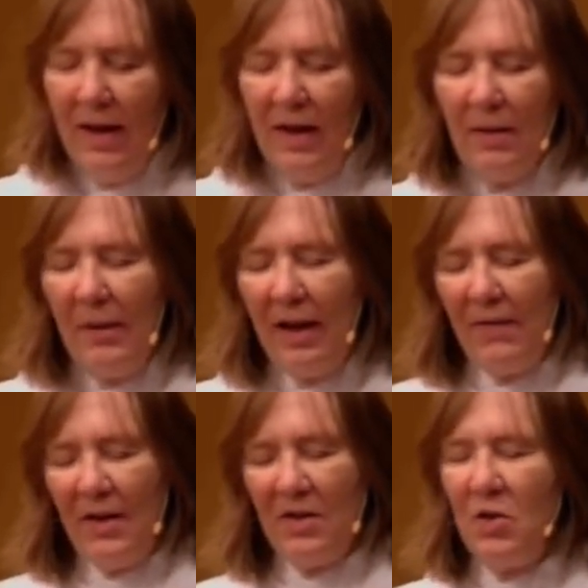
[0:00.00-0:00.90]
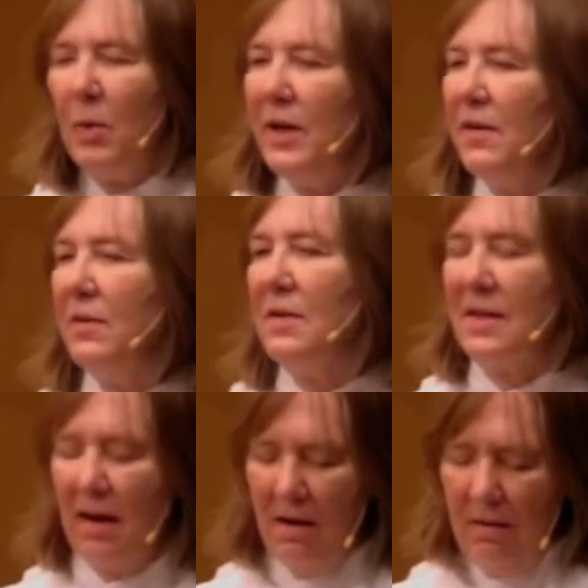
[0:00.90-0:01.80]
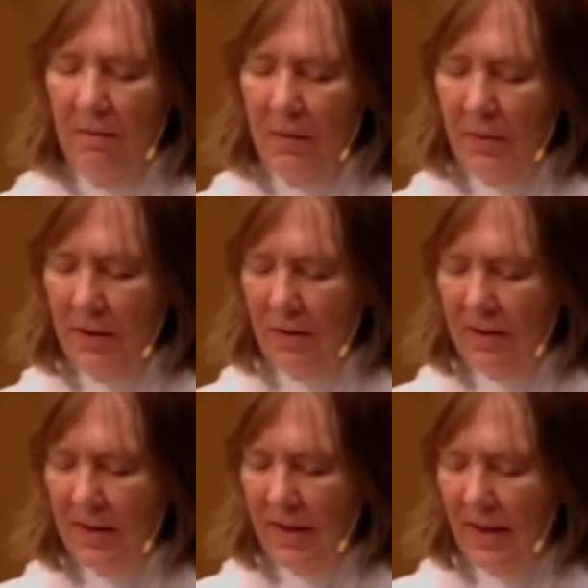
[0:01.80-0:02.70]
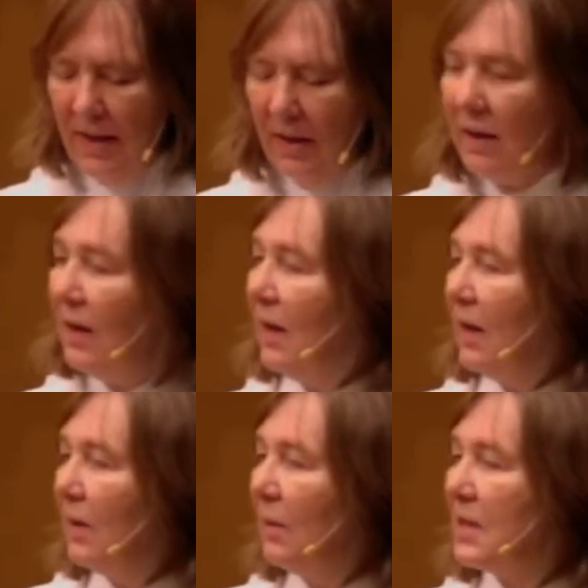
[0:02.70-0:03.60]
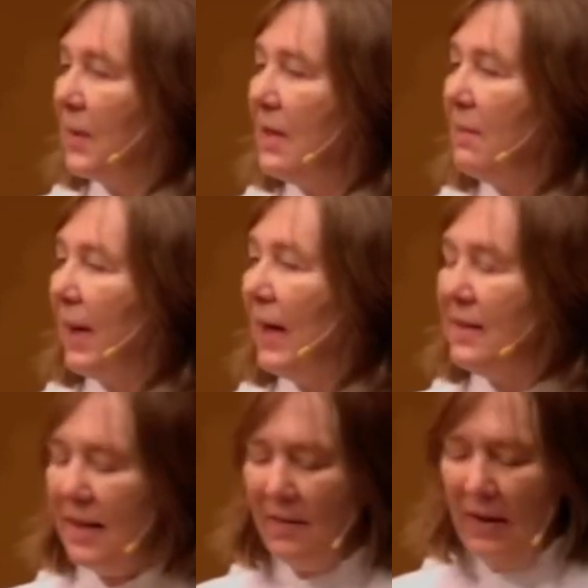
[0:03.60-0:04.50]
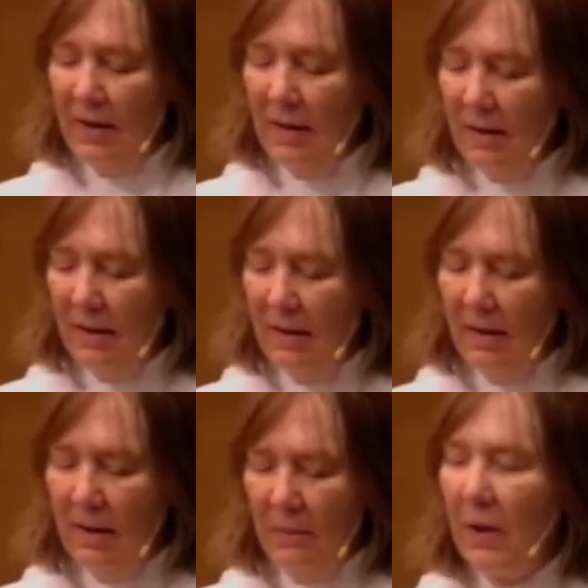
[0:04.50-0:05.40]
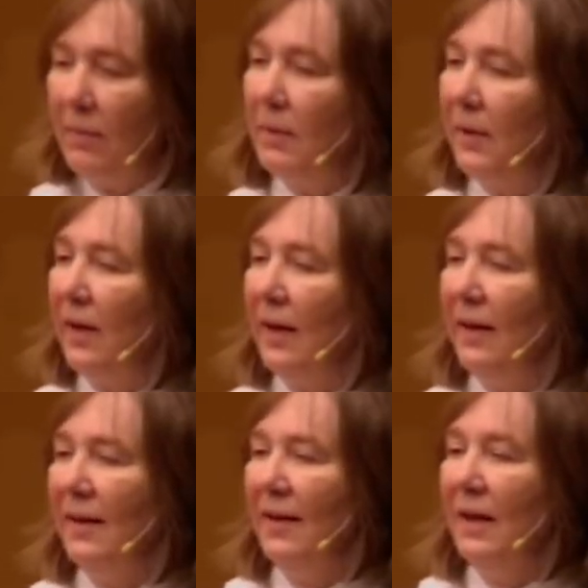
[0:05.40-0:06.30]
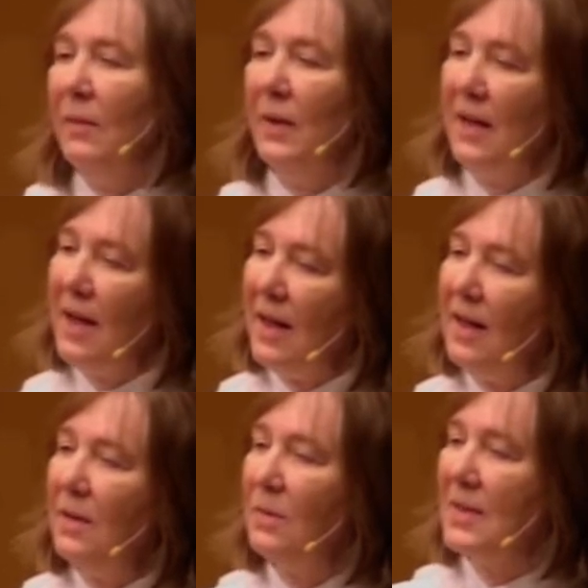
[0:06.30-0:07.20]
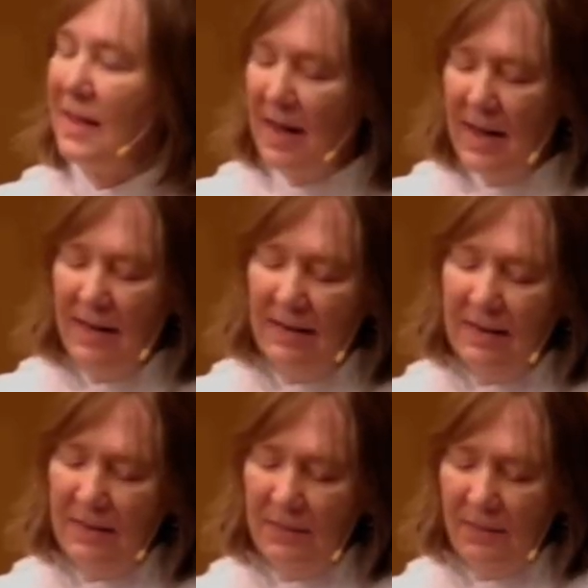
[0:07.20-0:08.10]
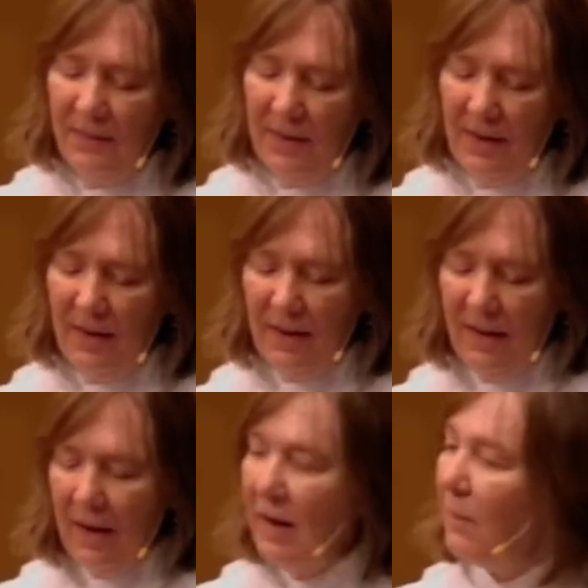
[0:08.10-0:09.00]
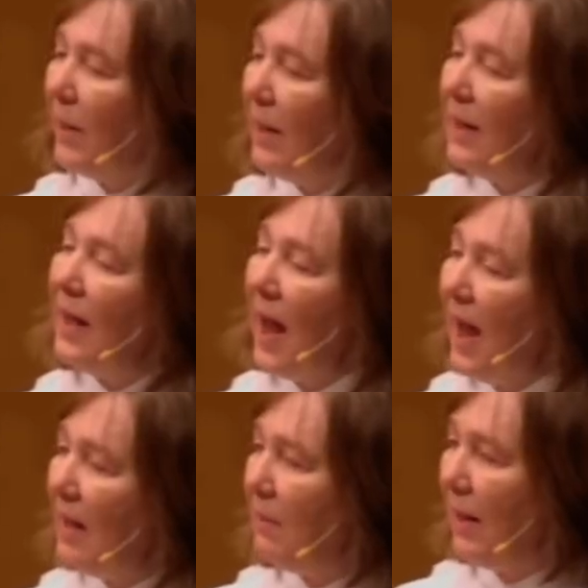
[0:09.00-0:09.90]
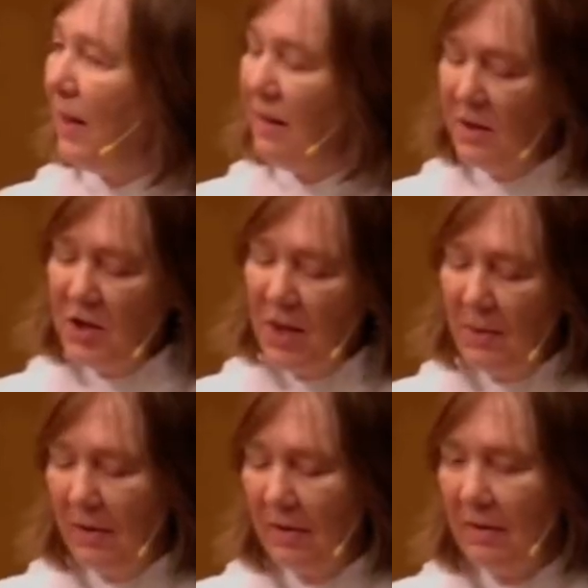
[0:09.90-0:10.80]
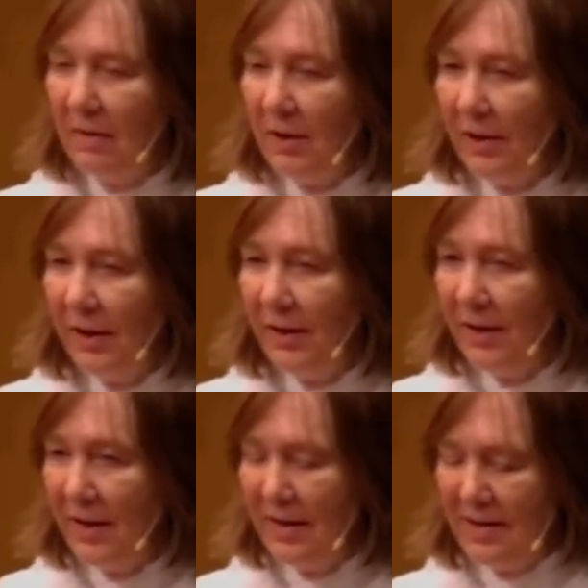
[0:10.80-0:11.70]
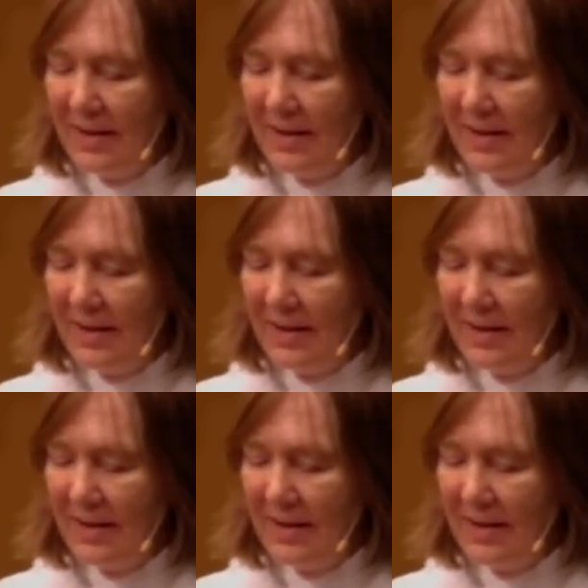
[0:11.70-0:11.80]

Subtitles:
The beloved 23rd Psalm we heard today was written by David, probably when he was a king. But he had been a shepherd earlier in his